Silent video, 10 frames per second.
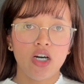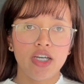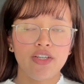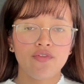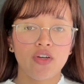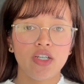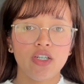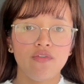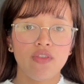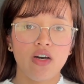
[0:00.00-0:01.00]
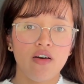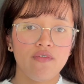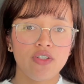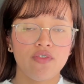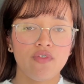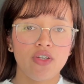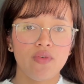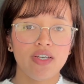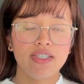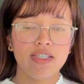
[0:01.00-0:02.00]
in front of the office of the
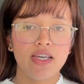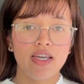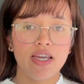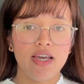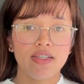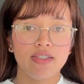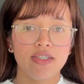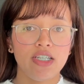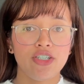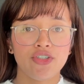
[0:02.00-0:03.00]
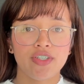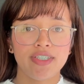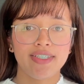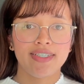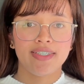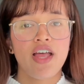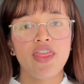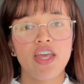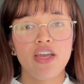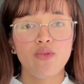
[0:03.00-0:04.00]
USCIS entrance.
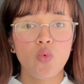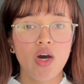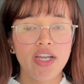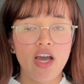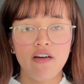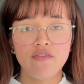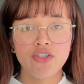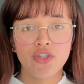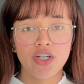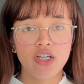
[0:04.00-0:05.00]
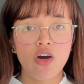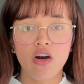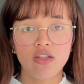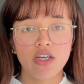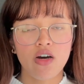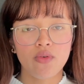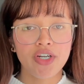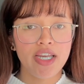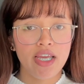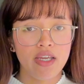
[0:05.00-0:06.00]
And then one officer called our
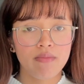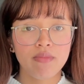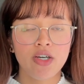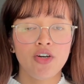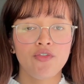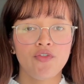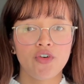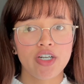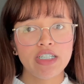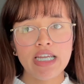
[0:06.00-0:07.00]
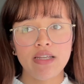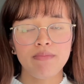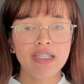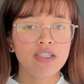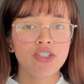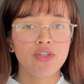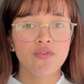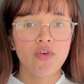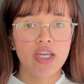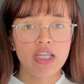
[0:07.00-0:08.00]
name for 10 minutes of
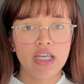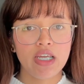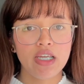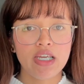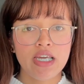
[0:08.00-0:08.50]
waiting.